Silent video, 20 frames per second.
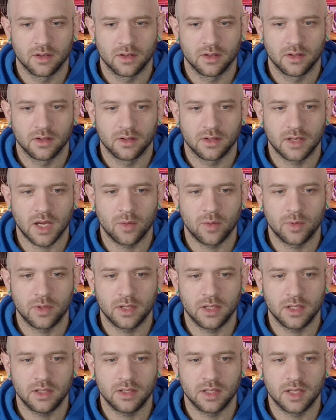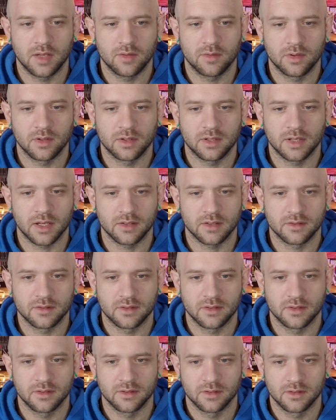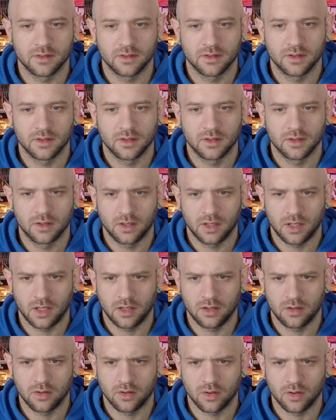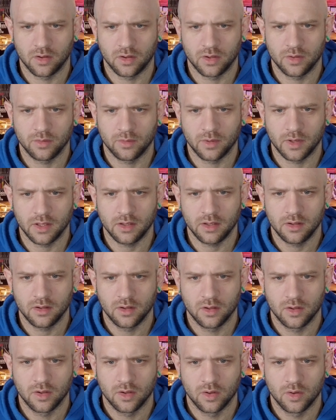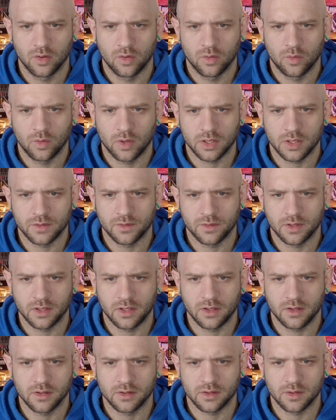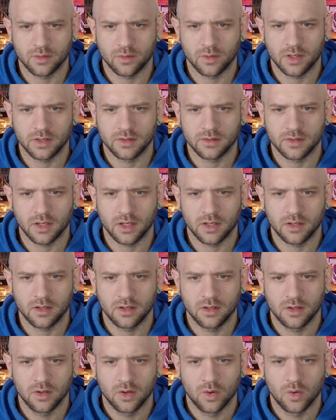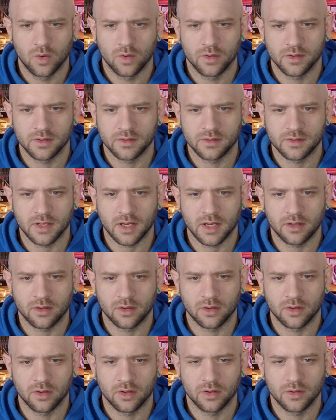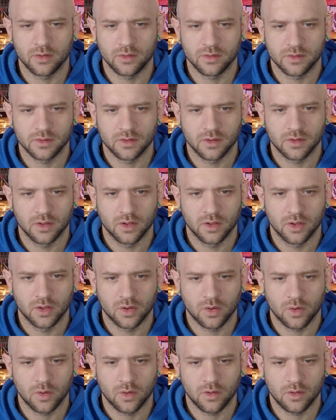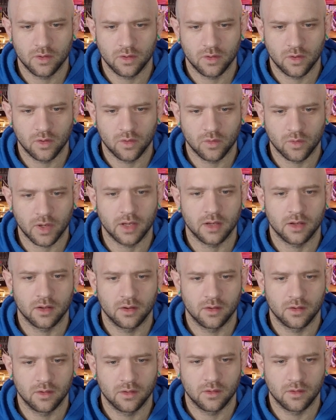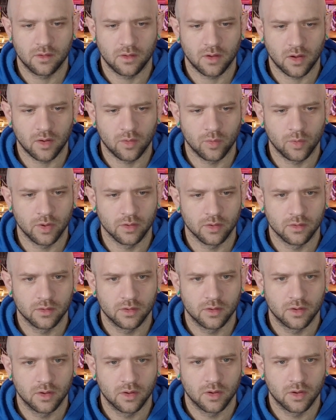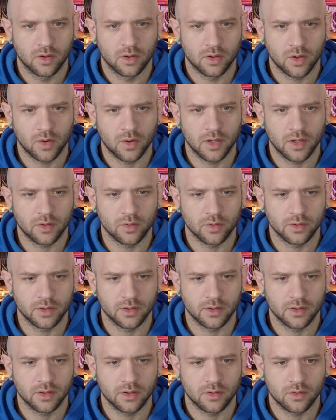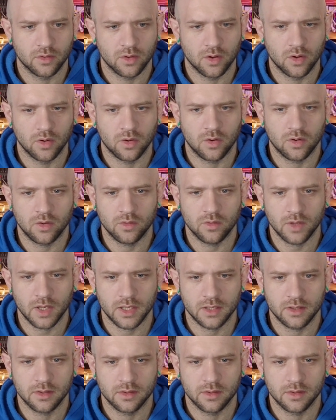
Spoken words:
Now we need to give it a test. Ednar, are you ready? Watch for the gears on the right side, or they'll snag your clothes. Go right. I will. Go ahead, Cordelia. All right.